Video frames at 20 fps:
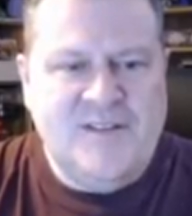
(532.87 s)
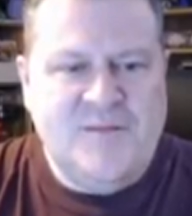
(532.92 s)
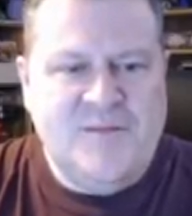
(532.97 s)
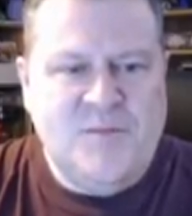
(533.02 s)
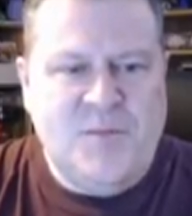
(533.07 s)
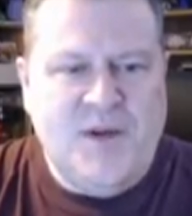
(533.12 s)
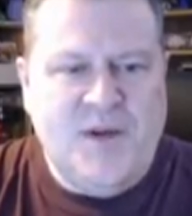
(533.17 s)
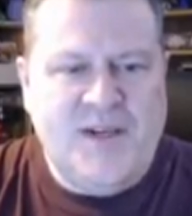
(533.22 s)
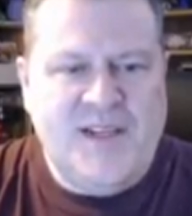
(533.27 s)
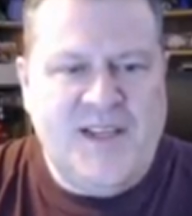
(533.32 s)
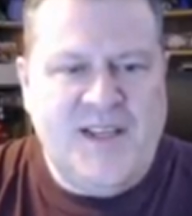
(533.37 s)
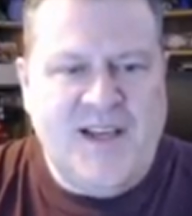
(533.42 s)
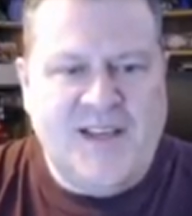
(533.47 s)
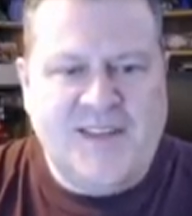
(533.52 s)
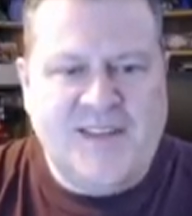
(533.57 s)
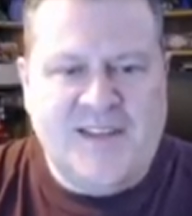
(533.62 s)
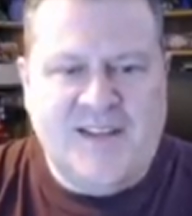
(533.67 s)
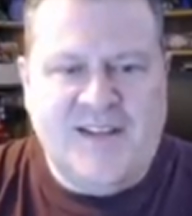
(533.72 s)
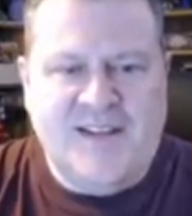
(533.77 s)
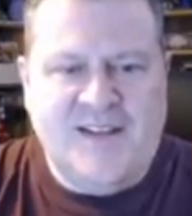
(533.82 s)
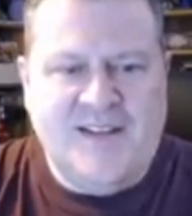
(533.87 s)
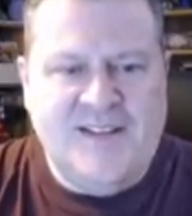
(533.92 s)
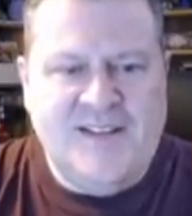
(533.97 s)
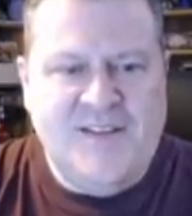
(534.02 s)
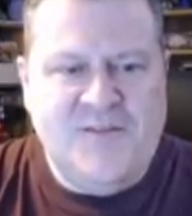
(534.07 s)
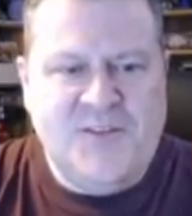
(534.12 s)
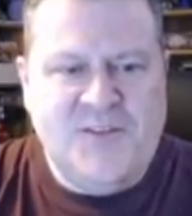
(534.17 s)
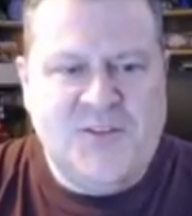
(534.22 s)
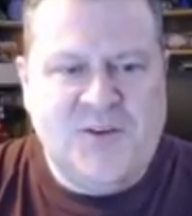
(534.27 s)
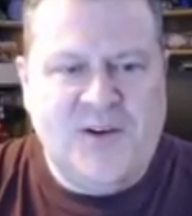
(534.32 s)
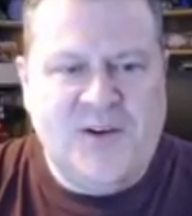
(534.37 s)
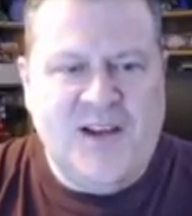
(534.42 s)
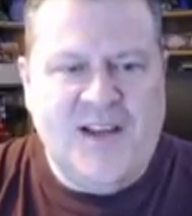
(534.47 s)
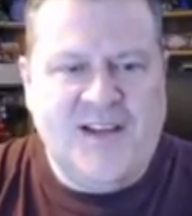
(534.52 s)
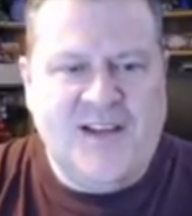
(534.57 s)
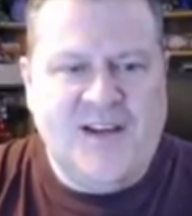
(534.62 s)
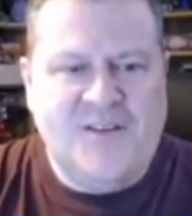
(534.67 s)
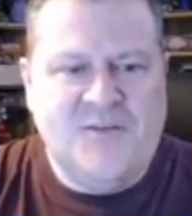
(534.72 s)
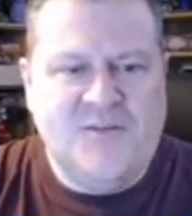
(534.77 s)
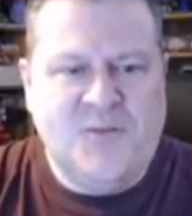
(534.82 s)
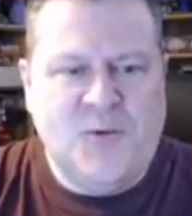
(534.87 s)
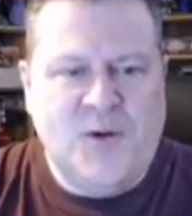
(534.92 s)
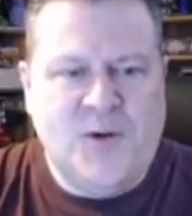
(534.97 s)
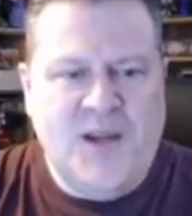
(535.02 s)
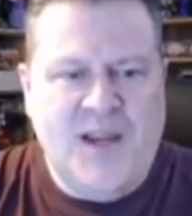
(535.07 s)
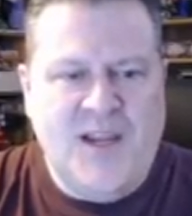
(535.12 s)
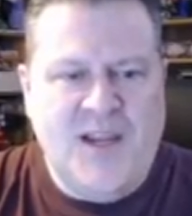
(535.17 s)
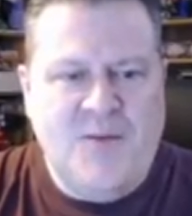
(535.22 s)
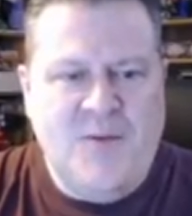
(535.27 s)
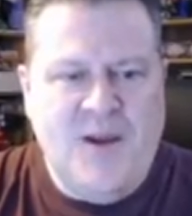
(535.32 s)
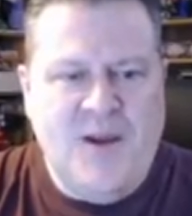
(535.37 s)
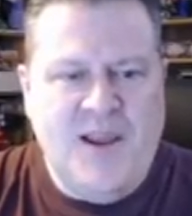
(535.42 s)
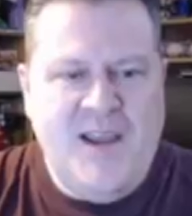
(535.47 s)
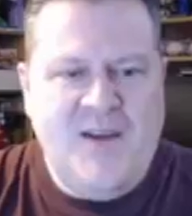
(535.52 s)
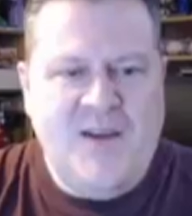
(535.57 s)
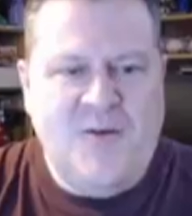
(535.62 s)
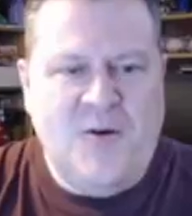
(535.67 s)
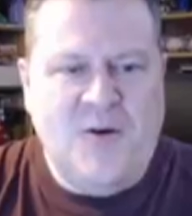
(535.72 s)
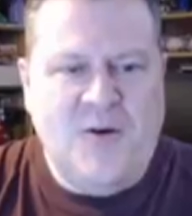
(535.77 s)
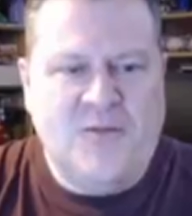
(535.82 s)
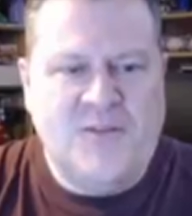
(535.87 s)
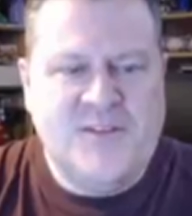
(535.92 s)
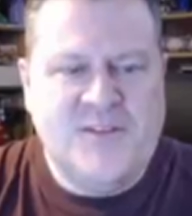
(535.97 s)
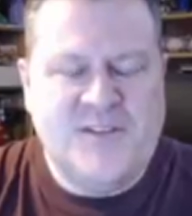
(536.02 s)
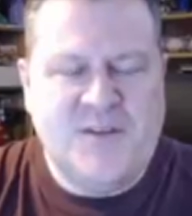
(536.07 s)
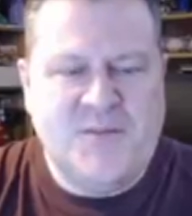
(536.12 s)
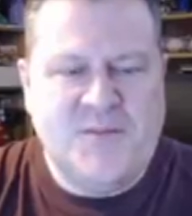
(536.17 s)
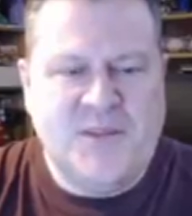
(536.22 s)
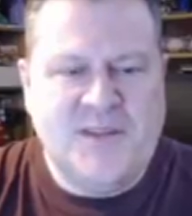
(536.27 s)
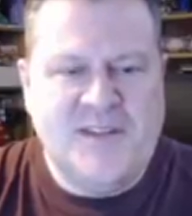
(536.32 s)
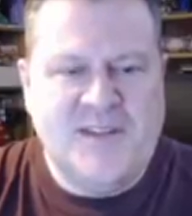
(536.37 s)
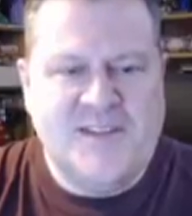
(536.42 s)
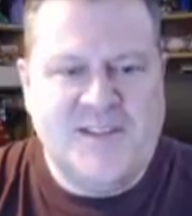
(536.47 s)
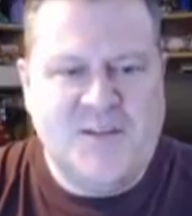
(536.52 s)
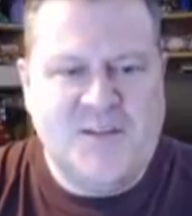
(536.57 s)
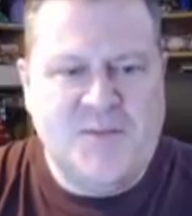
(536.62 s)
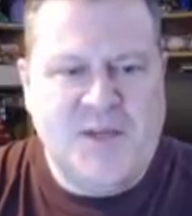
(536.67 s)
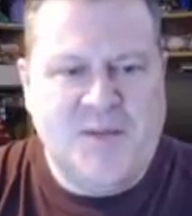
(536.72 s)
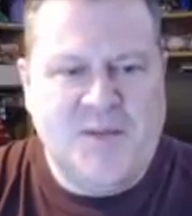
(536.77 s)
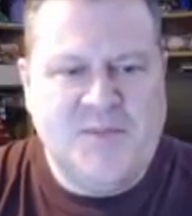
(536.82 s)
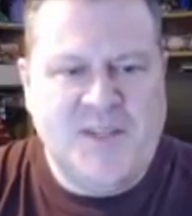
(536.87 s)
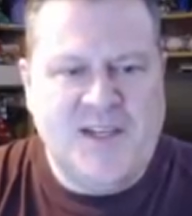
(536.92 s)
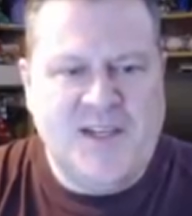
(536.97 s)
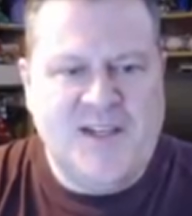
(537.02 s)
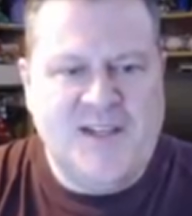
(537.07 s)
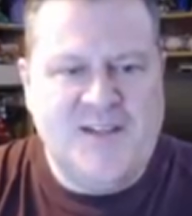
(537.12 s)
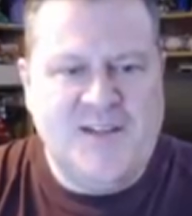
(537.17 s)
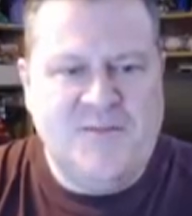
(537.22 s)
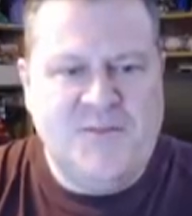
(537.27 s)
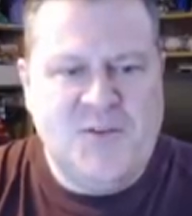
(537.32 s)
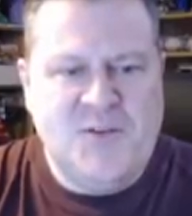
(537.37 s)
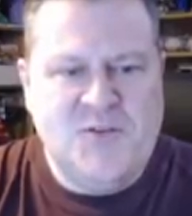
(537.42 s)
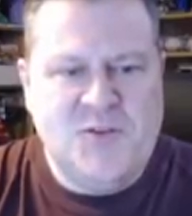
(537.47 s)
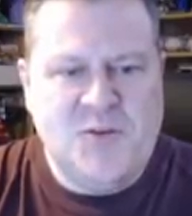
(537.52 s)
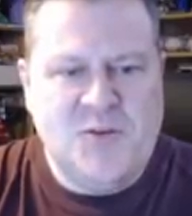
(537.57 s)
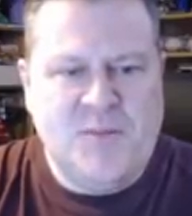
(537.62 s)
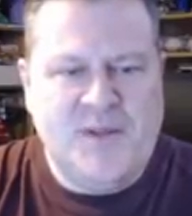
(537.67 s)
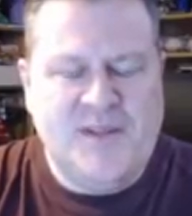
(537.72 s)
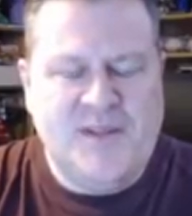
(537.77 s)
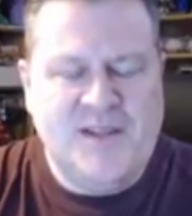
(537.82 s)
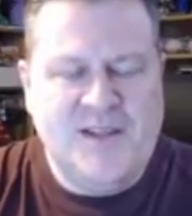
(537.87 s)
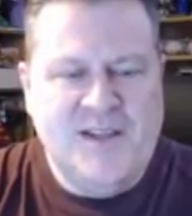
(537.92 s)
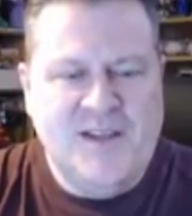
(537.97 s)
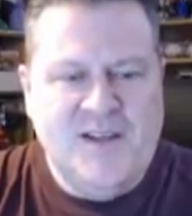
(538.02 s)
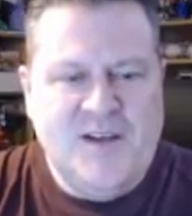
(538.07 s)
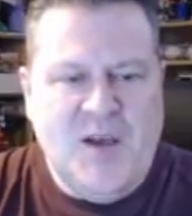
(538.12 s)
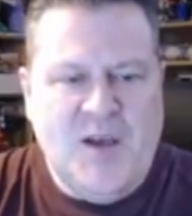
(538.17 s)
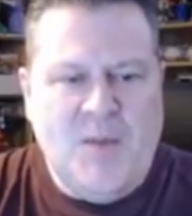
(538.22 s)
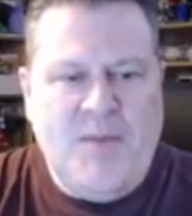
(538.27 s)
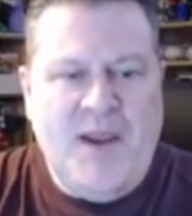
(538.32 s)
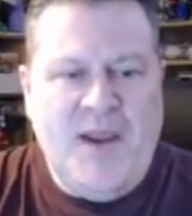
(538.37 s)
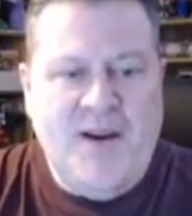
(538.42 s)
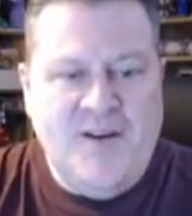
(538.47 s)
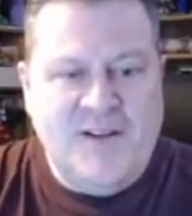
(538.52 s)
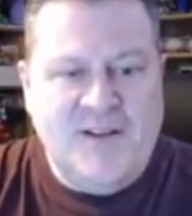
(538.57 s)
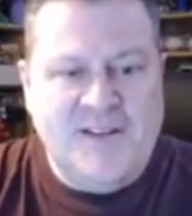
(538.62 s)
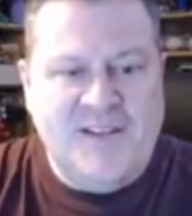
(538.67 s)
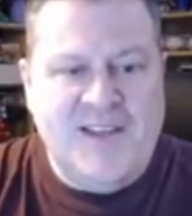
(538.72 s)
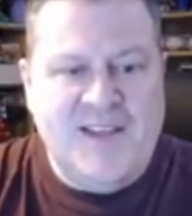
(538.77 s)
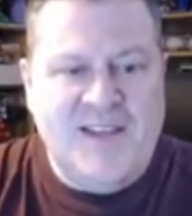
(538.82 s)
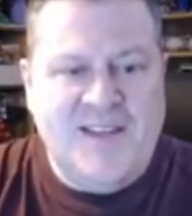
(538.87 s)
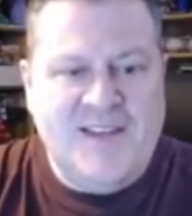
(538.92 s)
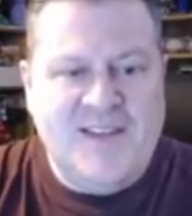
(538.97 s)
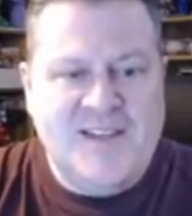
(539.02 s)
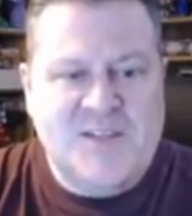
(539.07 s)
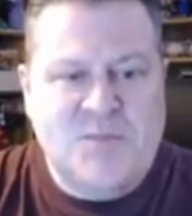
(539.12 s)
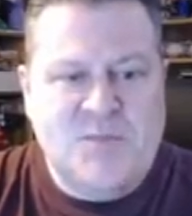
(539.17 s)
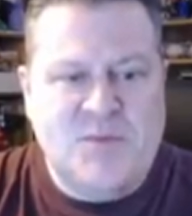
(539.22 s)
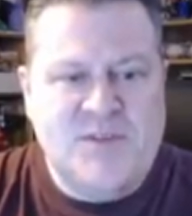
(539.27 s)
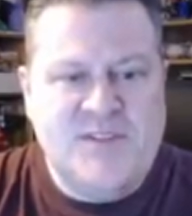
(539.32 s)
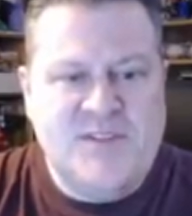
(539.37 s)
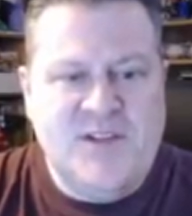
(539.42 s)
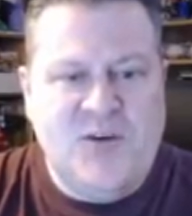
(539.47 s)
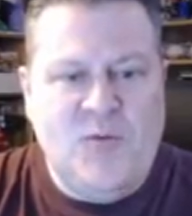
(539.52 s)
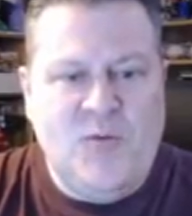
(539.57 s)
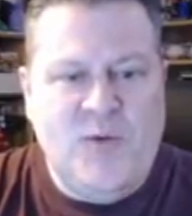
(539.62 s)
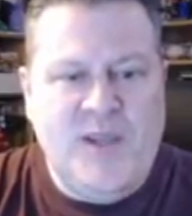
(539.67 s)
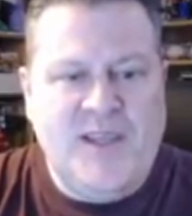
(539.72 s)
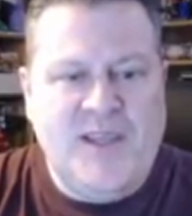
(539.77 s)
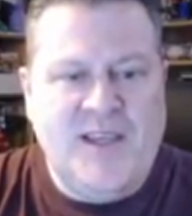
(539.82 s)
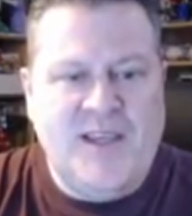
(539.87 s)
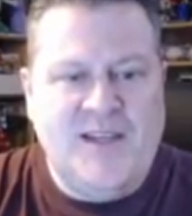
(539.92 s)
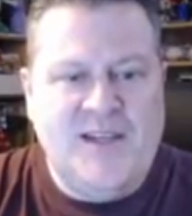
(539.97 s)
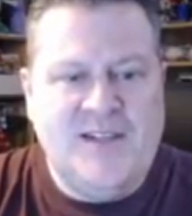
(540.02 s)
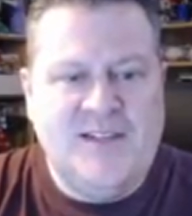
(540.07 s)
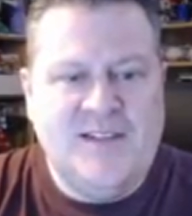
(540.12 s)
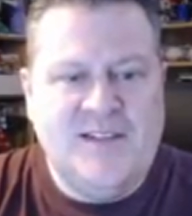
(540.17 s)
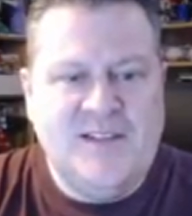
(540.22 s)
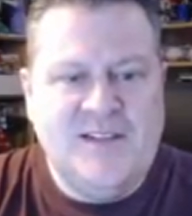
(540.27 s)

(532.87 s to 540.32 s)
but he got the inventory icon for it anyway, or if it's something that's going to be updated in the future. But apparently, this Brazil weekend